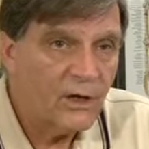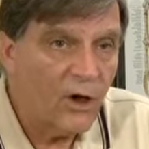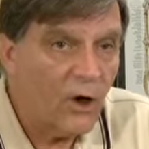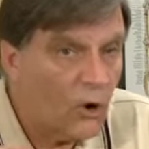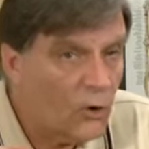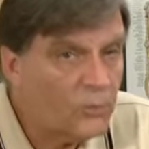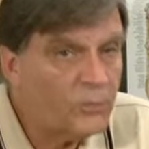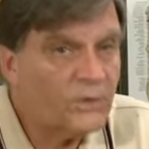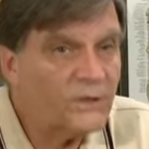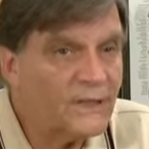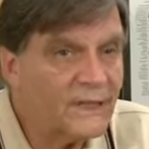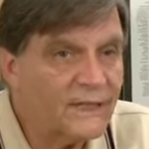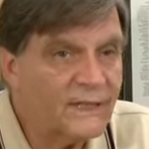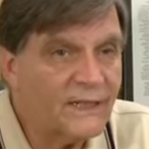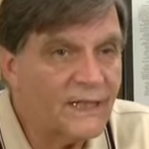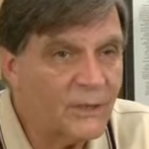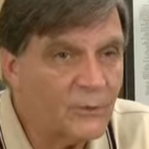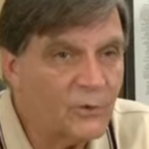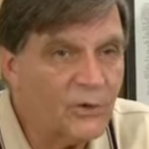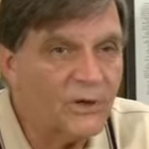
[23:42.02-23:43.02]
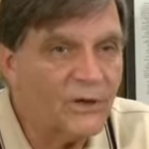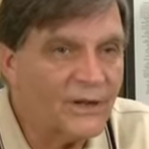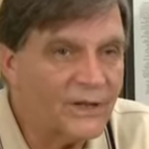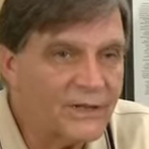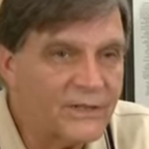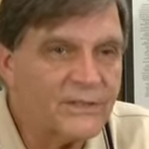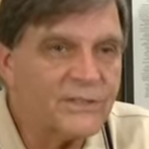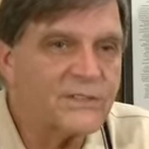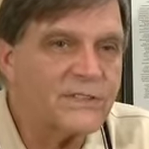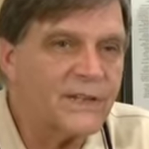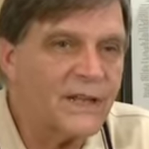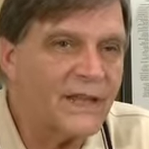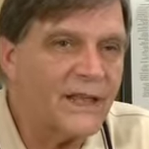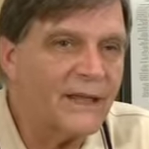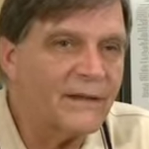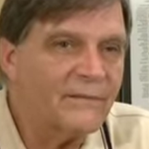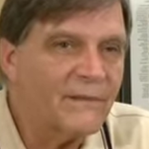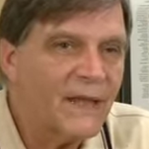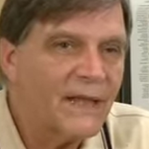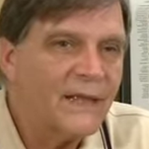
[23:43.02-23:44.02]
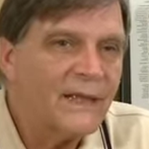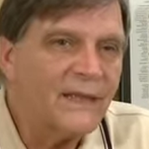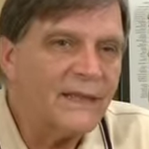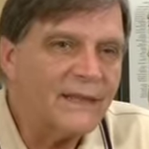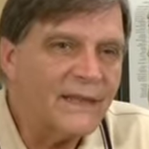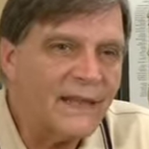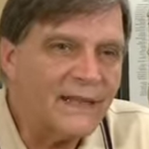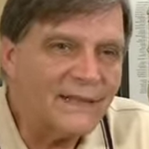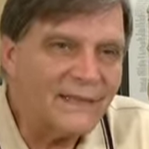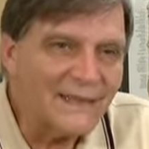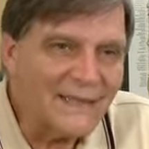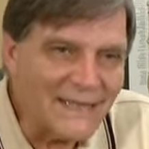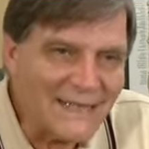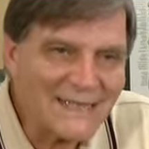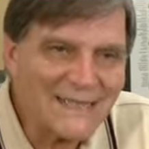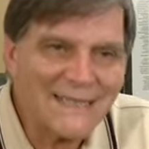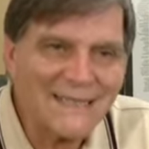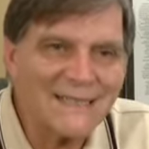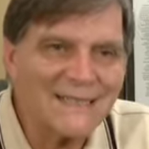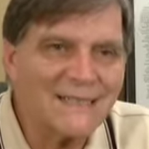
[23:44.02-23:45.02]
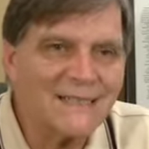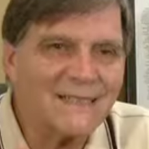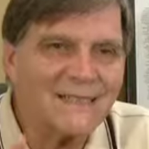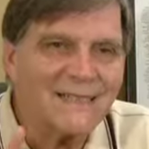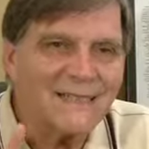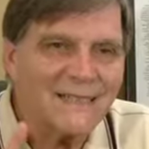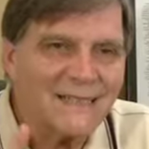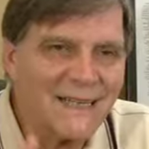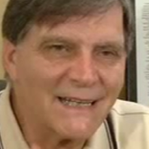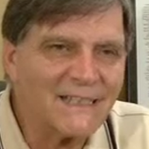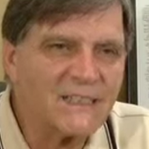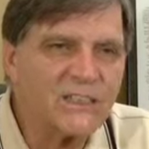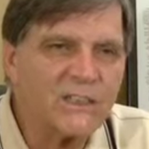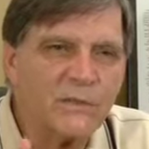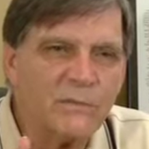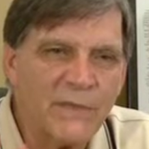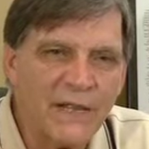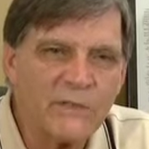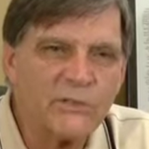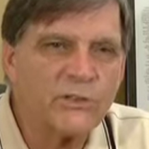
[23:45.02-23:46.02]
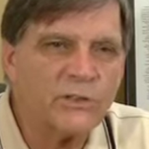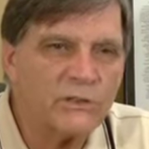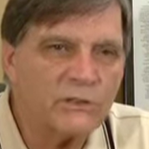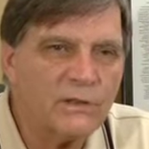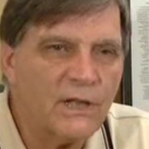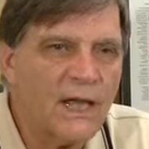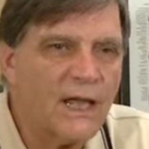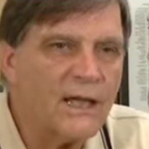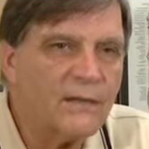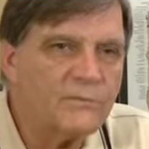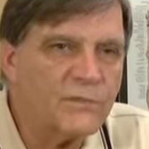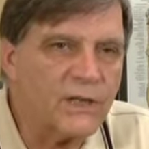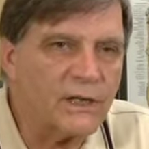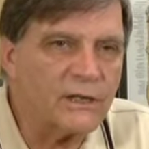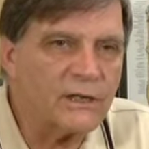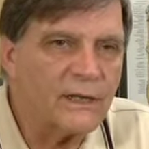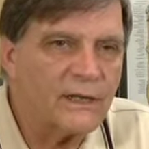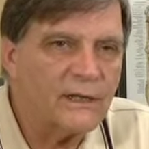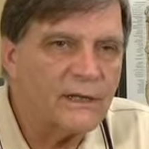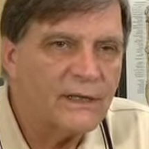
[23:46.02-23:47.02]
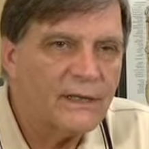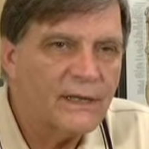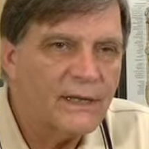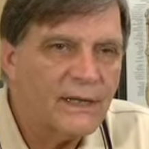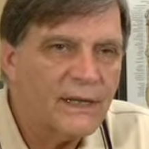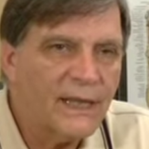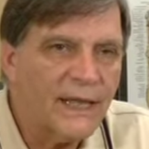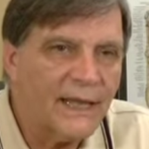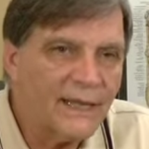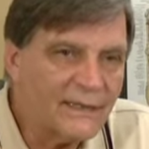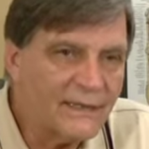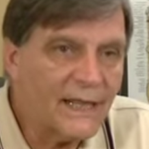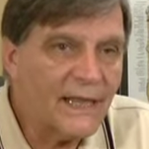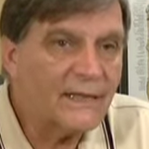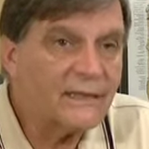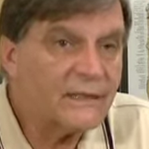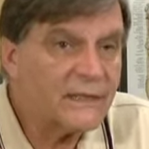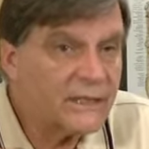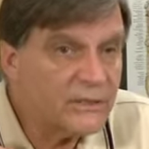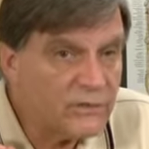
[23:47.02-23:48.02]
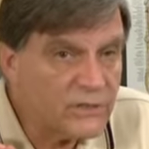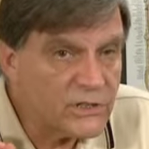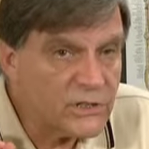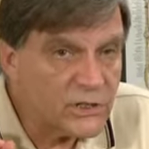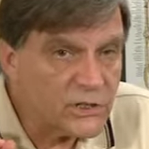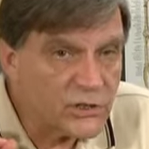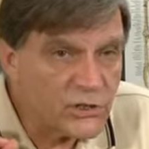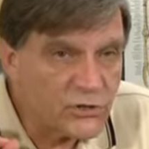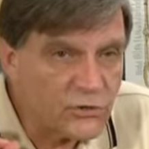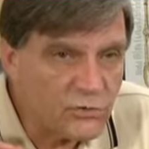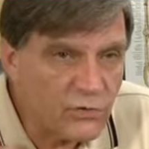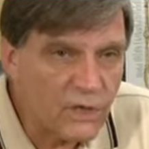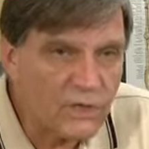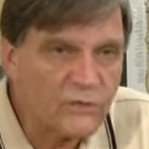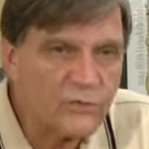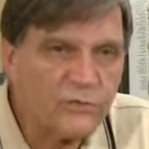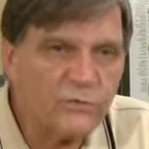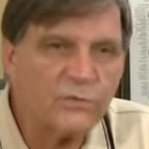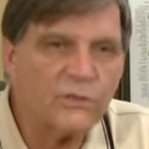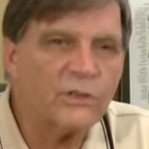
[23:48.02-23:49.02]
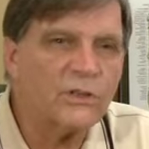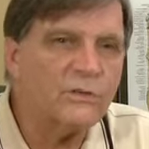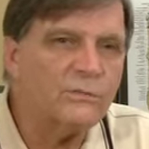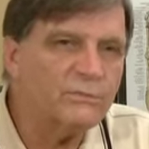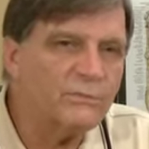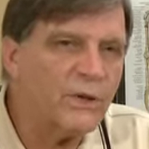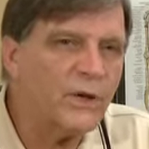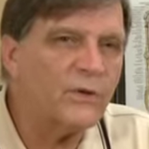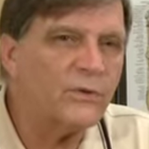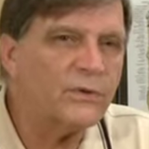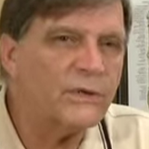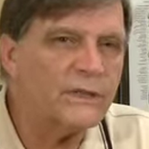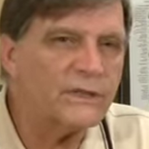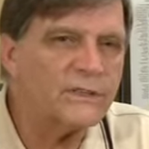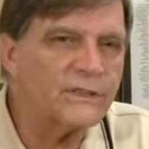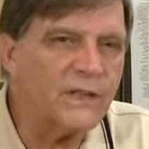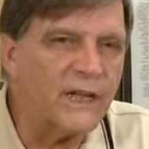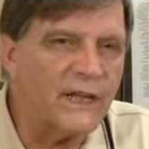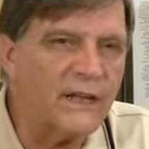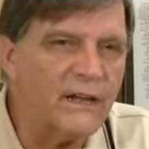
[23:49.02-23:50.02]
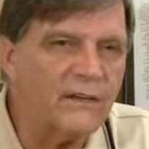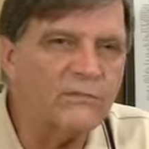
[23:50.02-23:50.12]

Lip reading: Hopefully, they will understand that this is a six-dimensional object and that there is a structural component to